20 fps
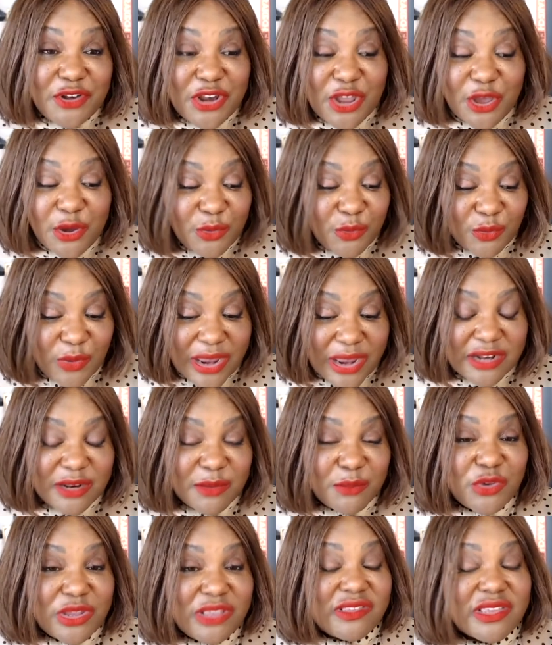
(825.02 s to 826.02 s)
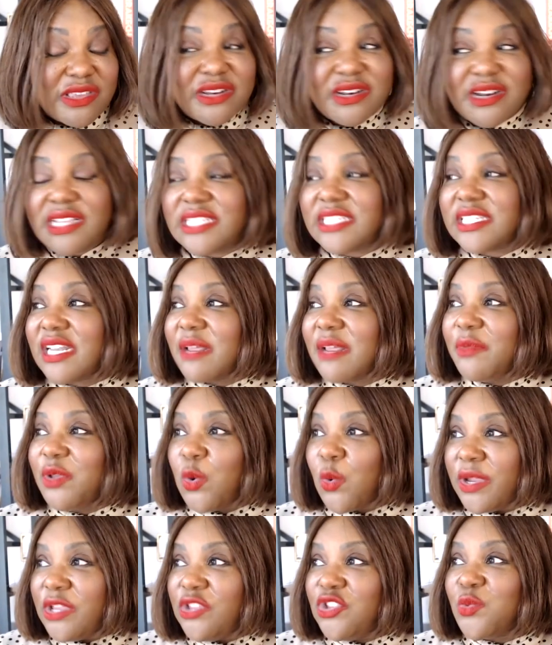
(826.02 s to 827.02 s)
for no random reason. And I said, I'm
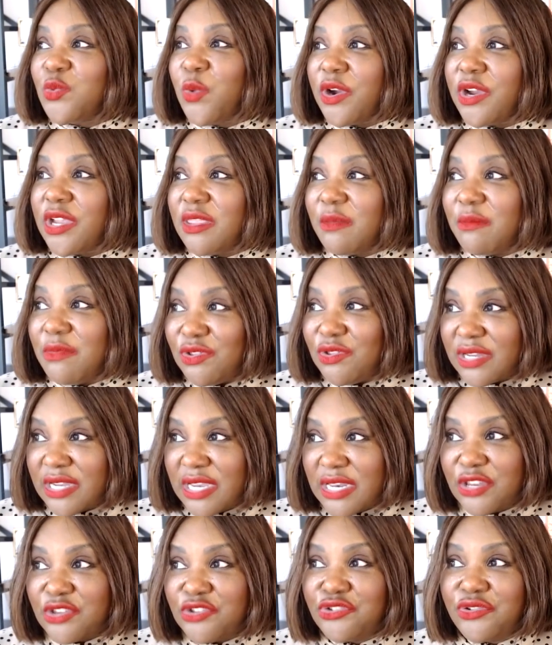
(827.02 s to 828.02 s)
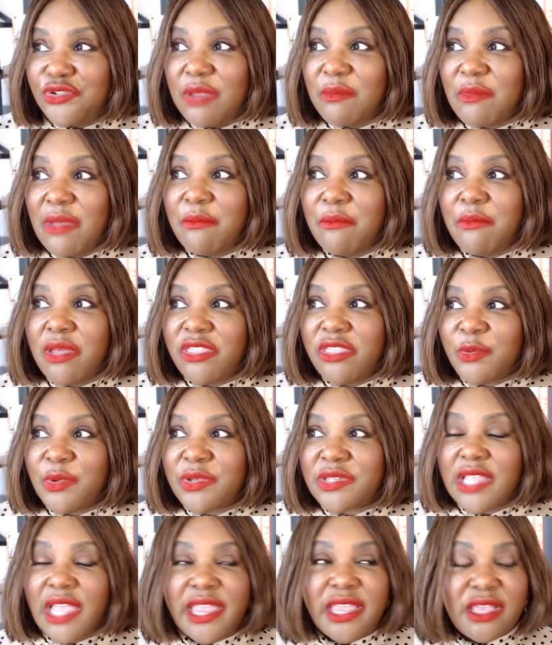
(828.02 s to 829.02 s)
going to work in the music industry. And my mother
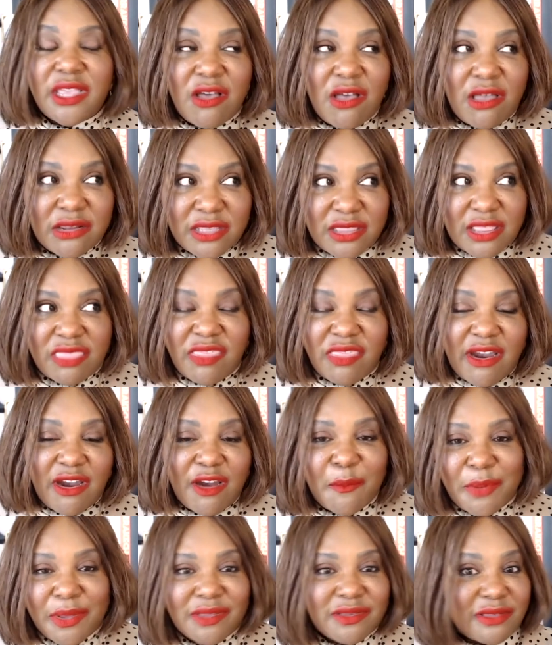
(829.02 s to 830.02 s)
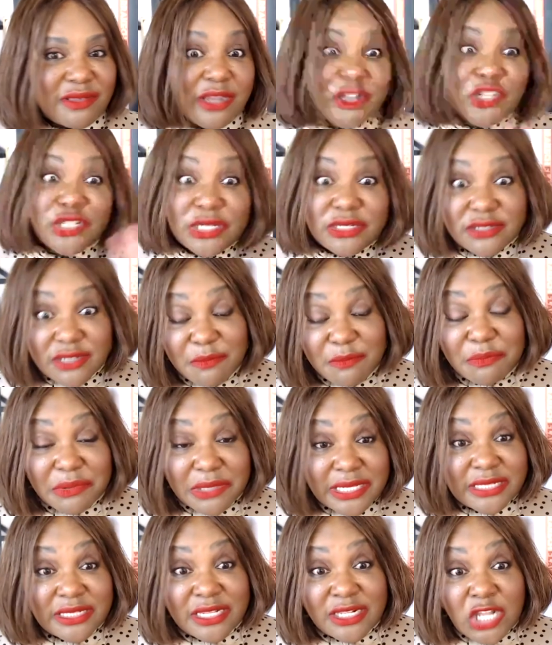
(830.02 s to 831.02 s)
was like calling the therapist, like she's
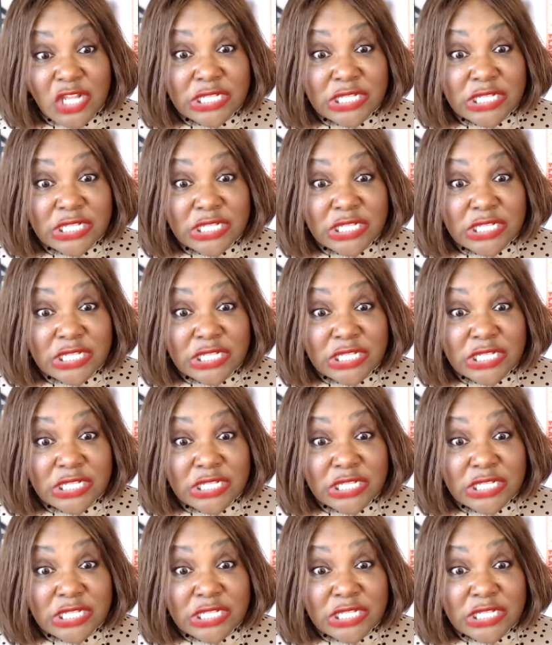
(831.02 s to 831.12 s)
completely